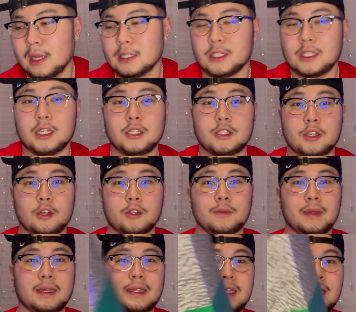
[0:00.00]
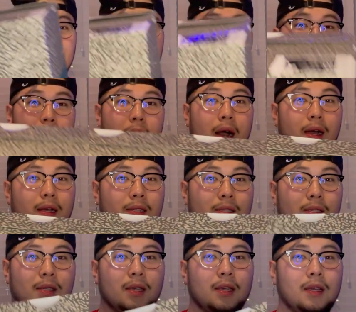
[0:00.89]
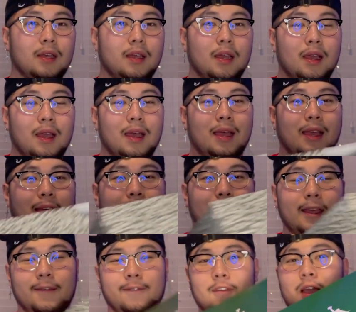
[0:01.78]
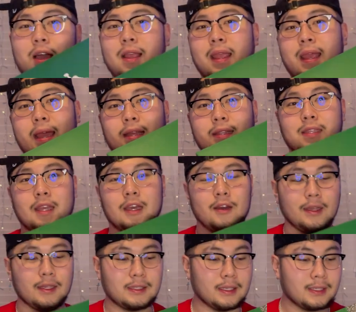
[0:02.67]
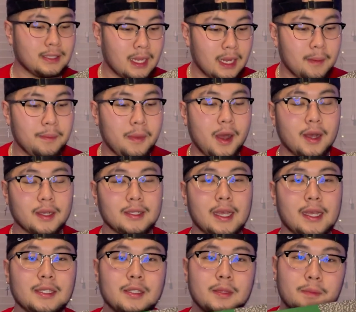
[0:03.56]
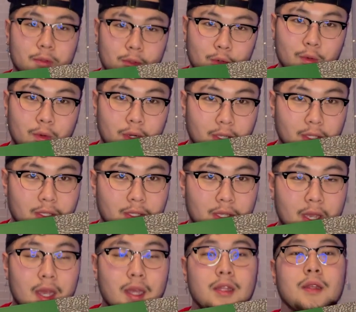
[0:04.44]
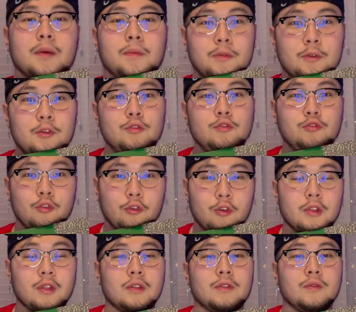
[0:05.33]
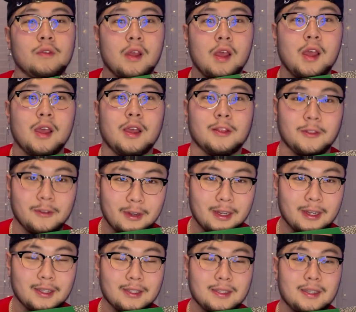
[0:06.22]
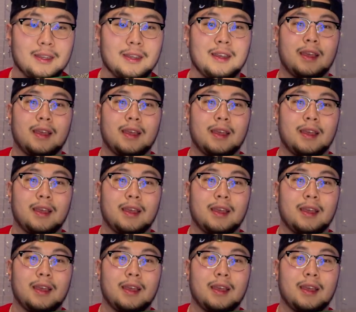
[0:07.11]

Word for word: She showed me this box. If y'all can't tell, it's the same box as the blue ones, the blue Jordan threes.